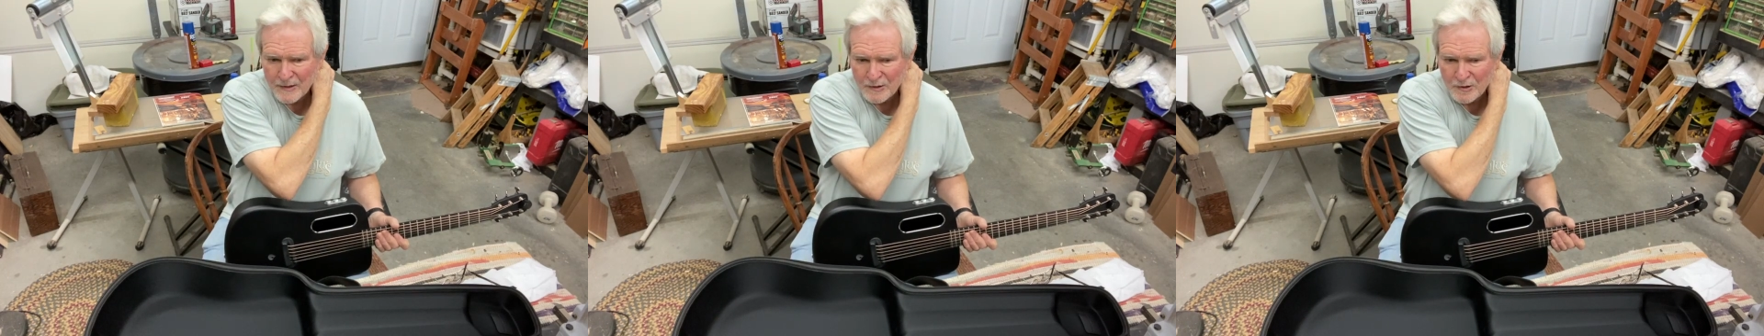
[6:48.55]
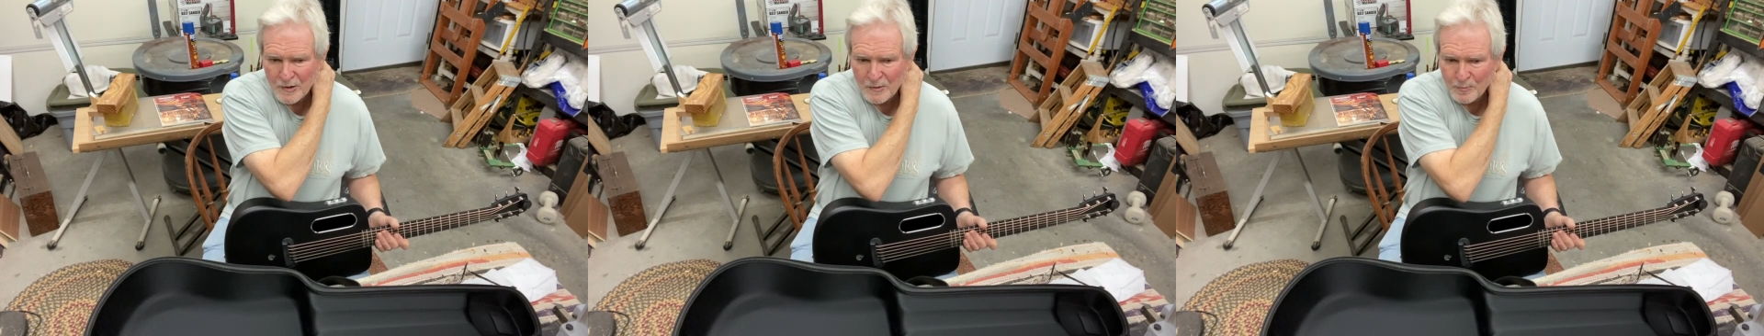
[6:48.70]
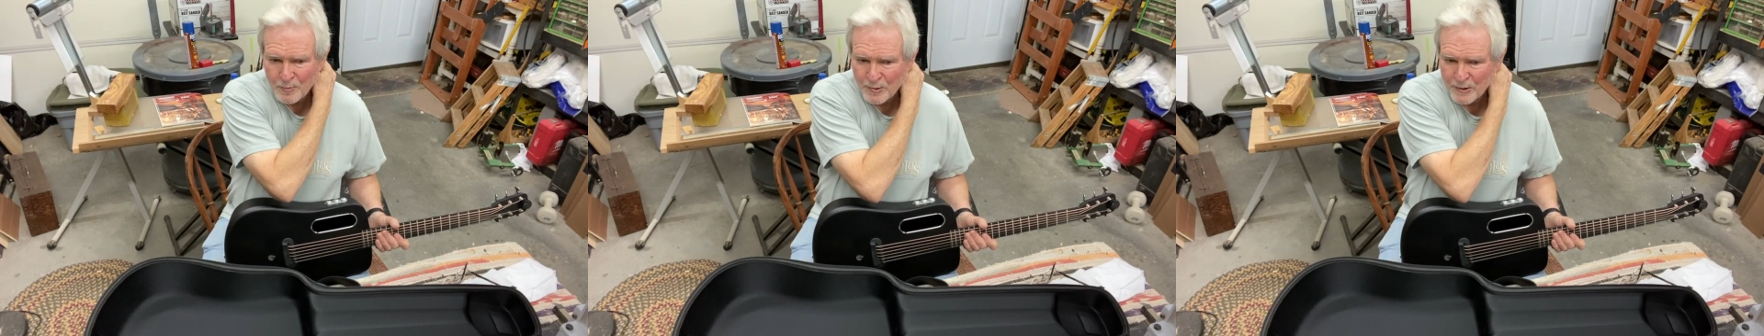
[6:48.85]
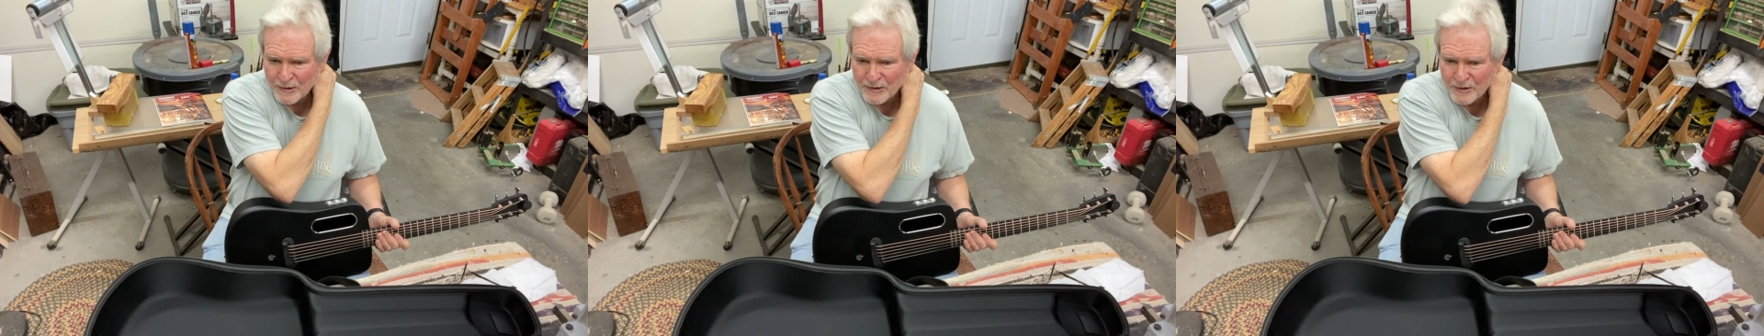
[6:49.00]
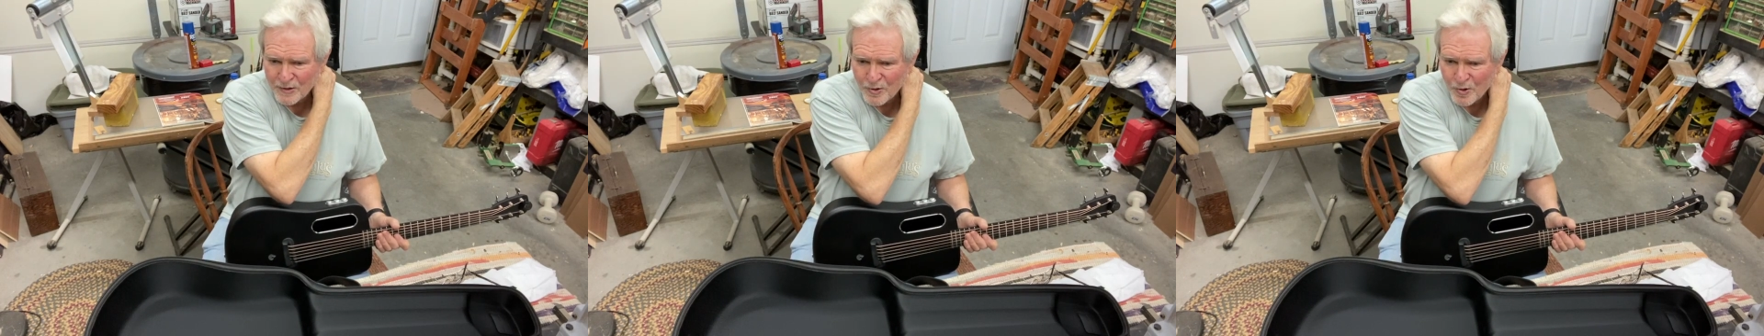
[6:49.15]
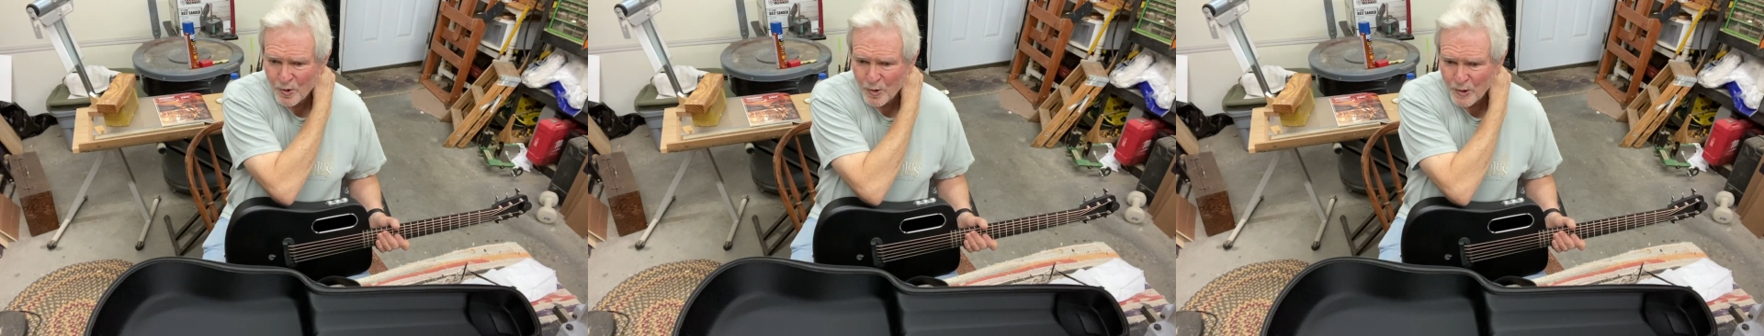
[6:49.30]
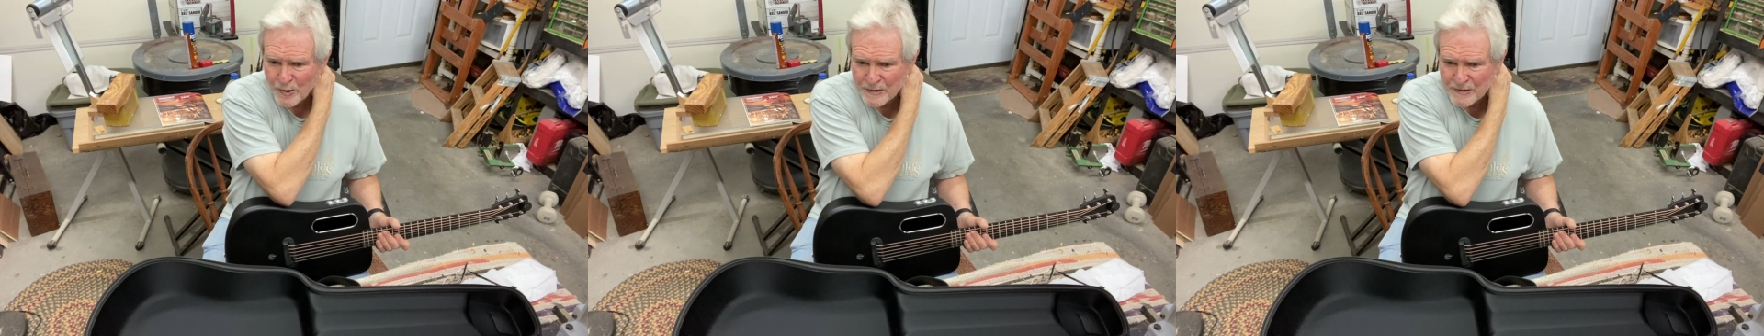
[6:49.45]
and you put it in
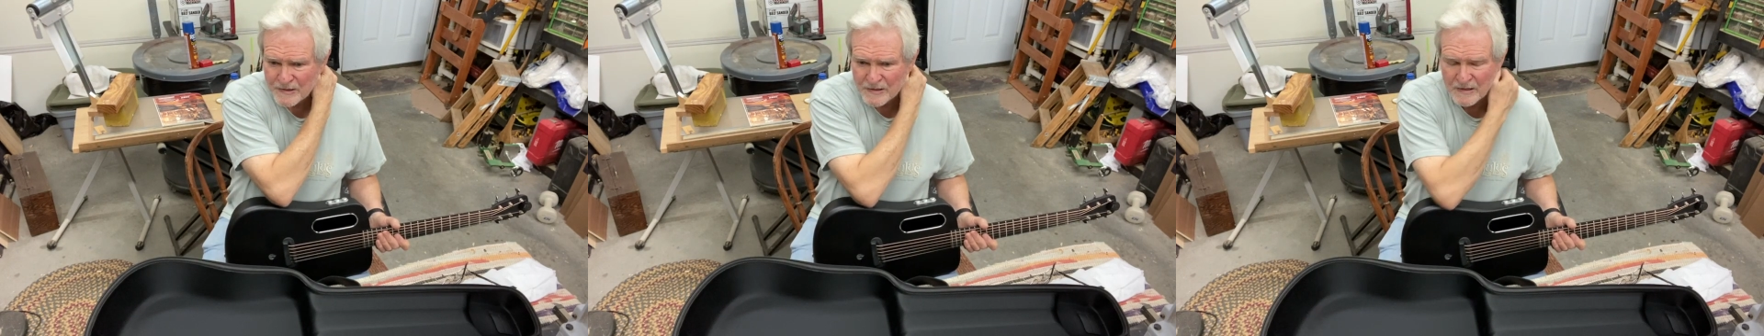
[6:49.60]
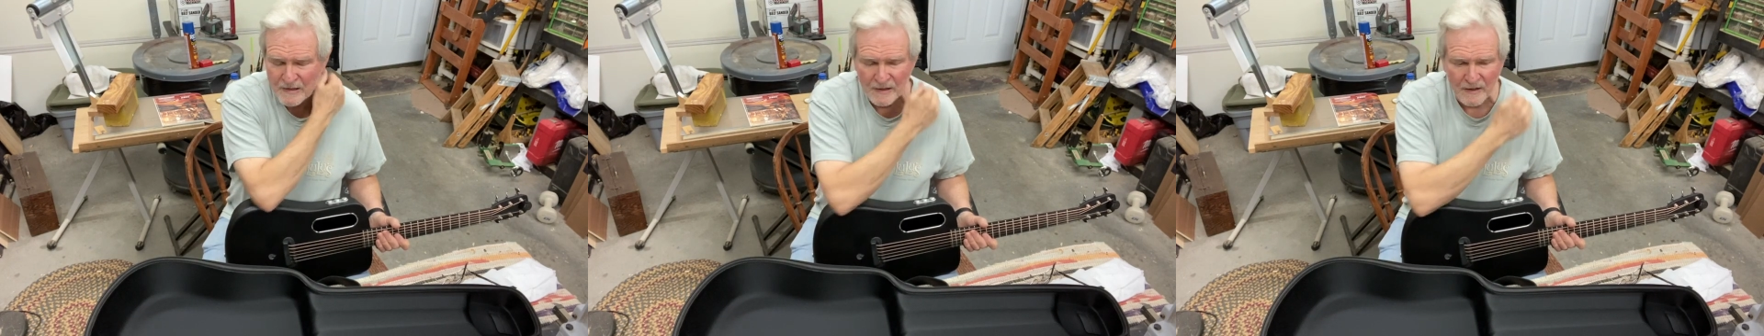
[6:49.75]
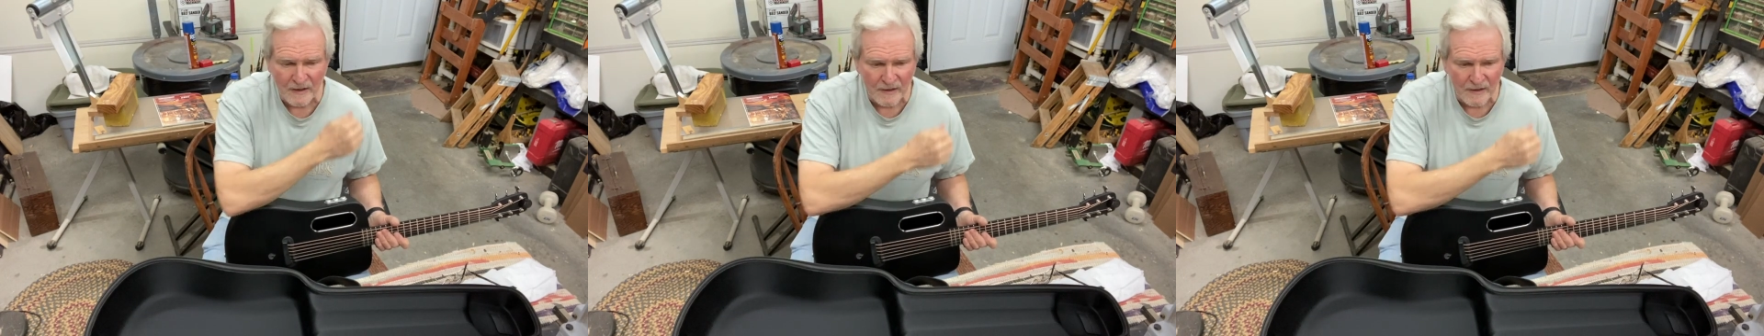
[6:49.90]
chorus,